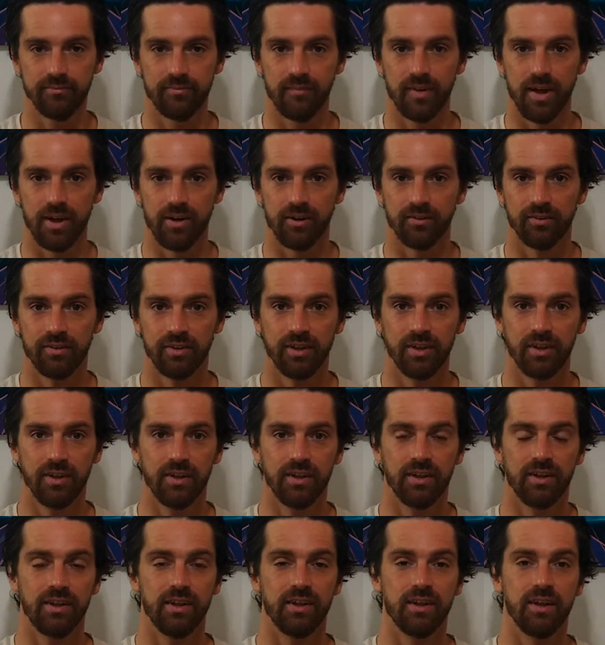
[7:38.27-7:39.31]
Now,
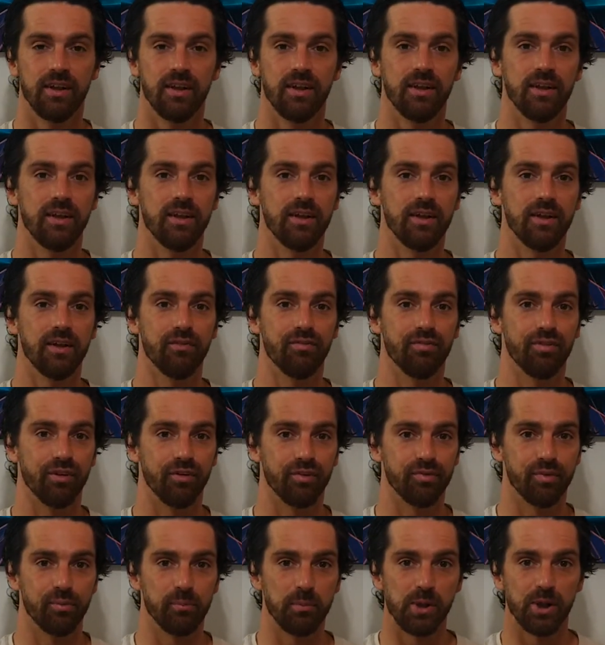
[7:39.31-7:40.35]
if
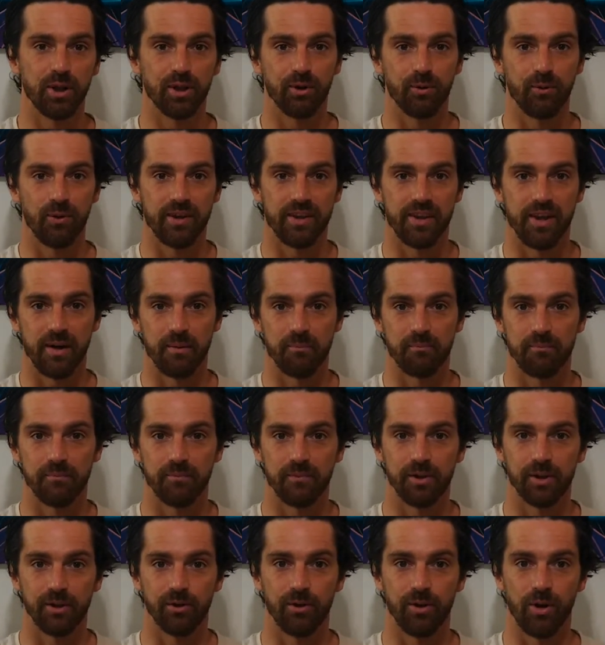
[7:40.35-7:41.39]
you're familiar with them,
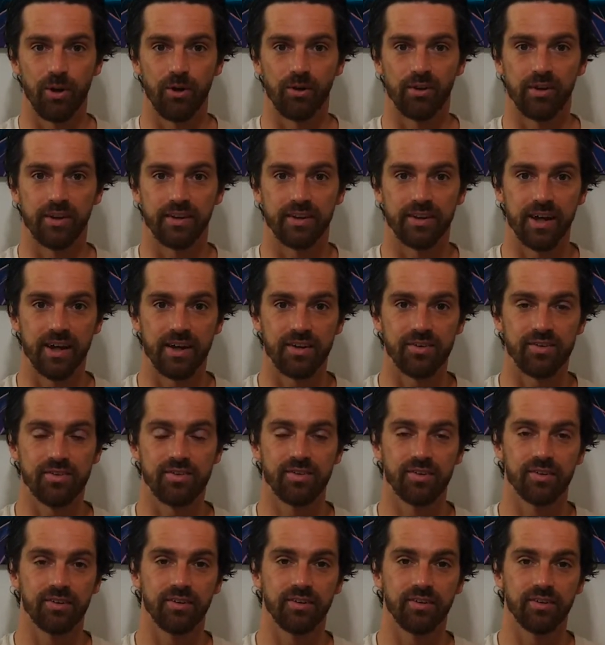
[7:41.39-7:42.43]
you know that
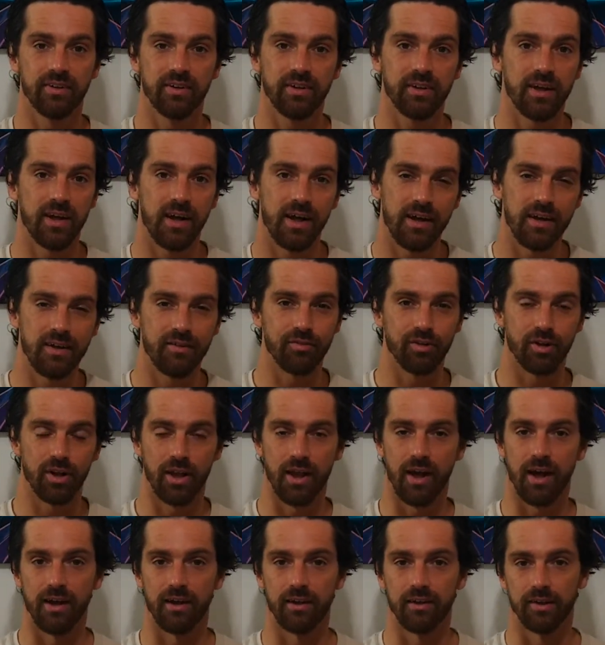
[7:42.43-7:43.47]
that's kind of a
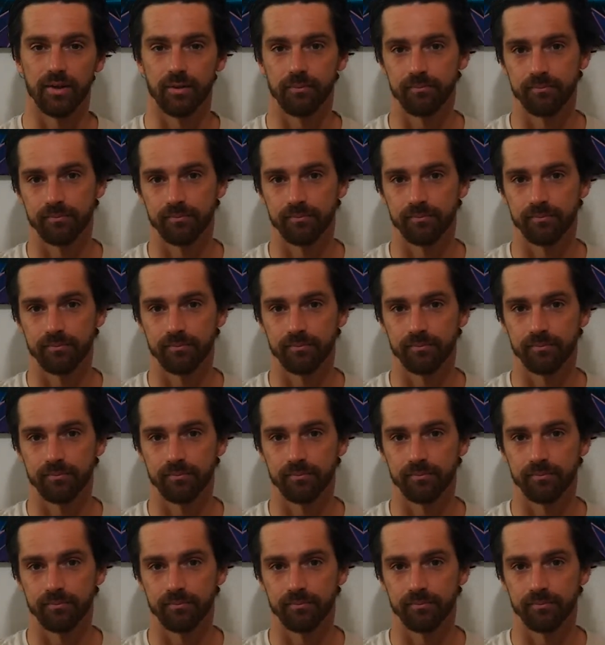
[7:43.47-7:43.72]
lot.